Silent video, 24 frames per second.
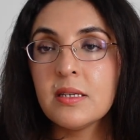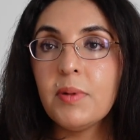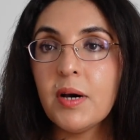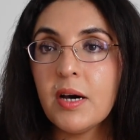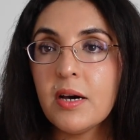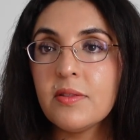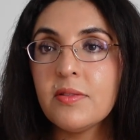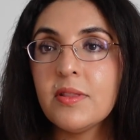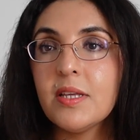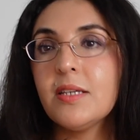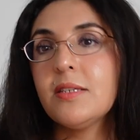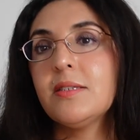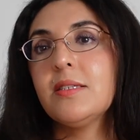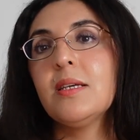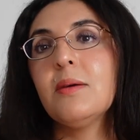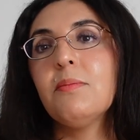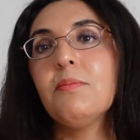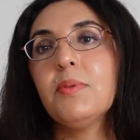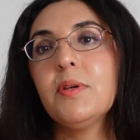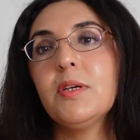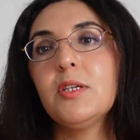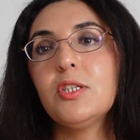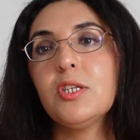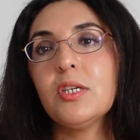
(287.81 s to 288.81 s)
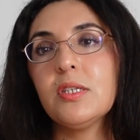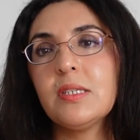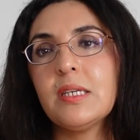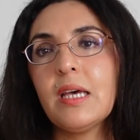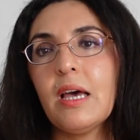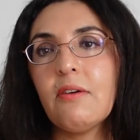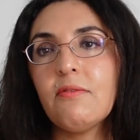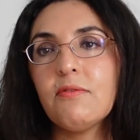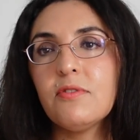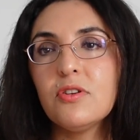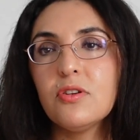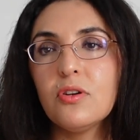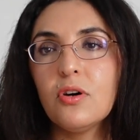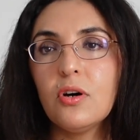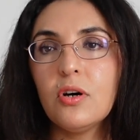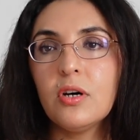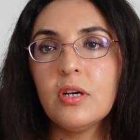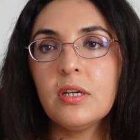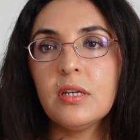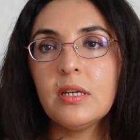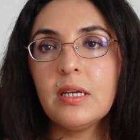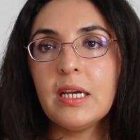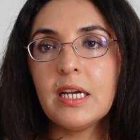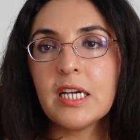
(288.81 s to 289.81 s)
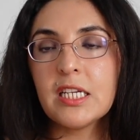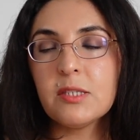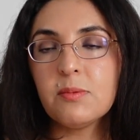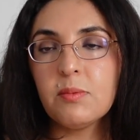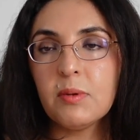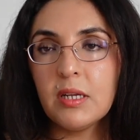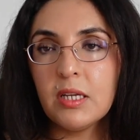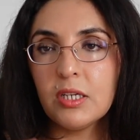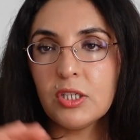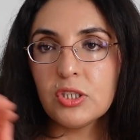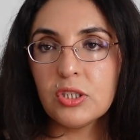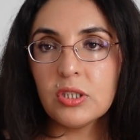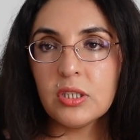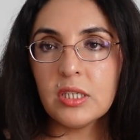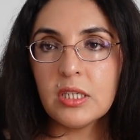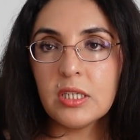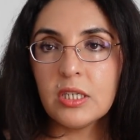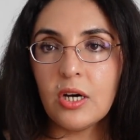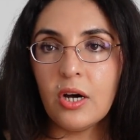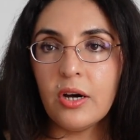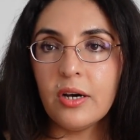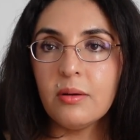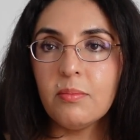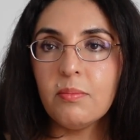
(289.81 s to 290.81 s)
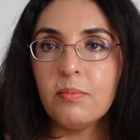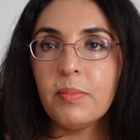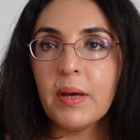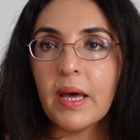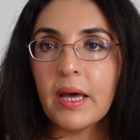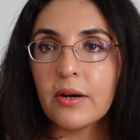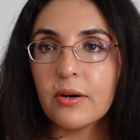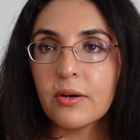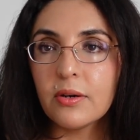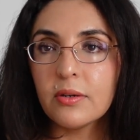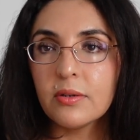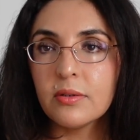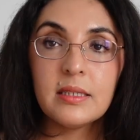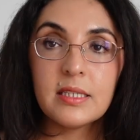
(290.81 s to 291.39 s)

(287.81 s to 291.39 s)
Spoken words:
but they simply just have not exponentially gotten better.